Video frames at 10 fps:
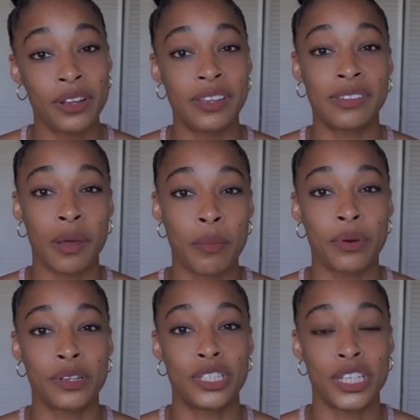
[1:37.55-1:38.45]

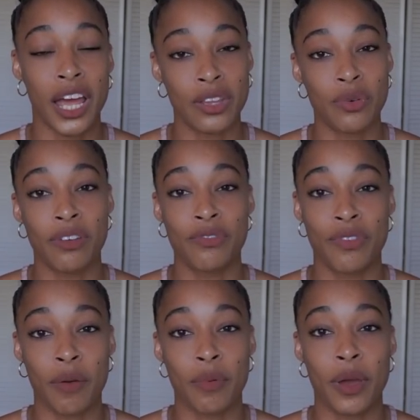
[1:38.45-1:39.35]
December, January,
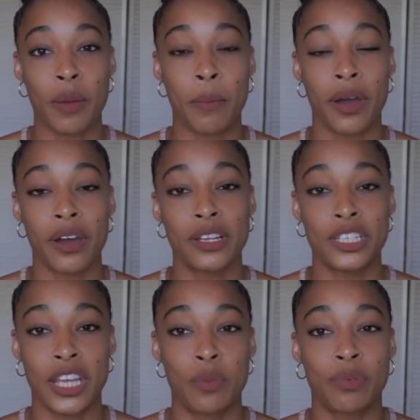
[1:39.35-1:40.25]
February, March,
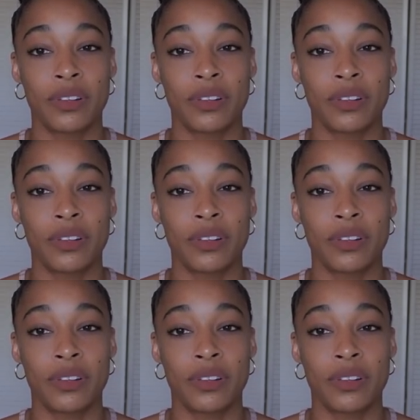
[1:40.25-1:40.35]
April.